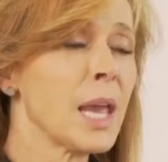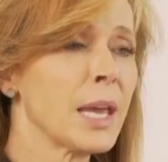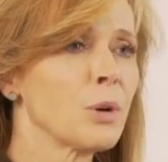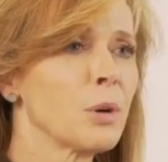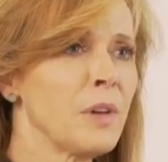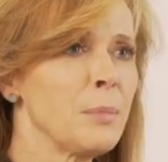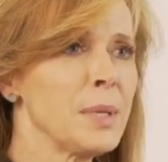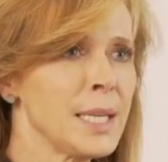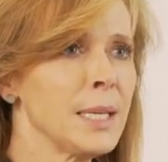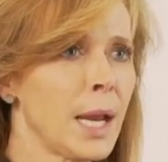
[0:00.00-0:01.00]
the anchor of
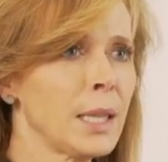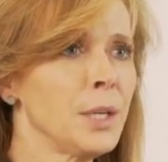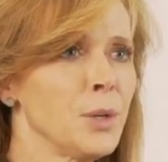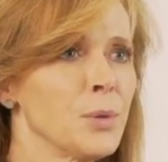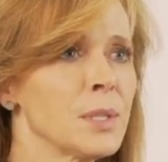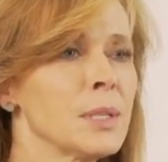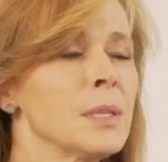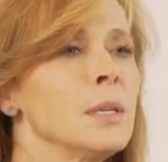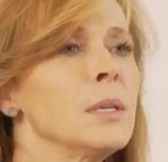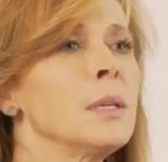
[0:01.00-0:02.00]
NBC Nightly
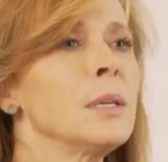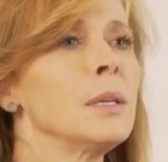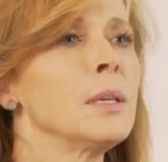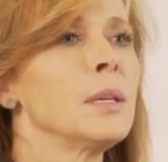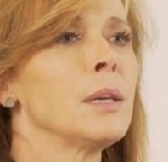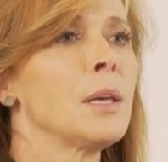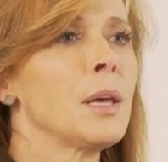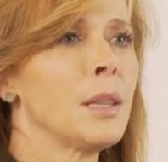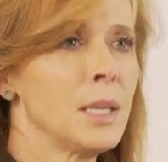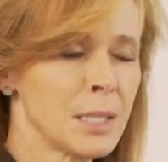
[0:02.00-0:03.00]
News.
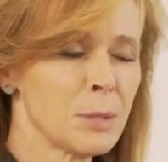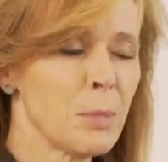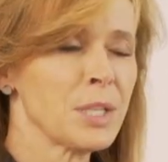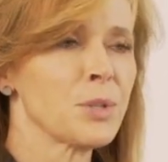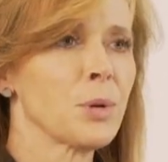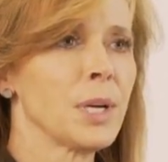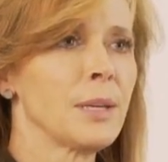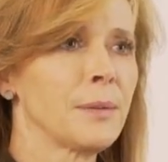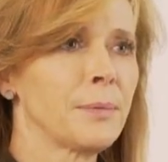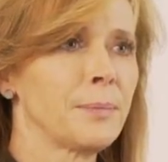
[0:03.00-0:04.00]
This is my story.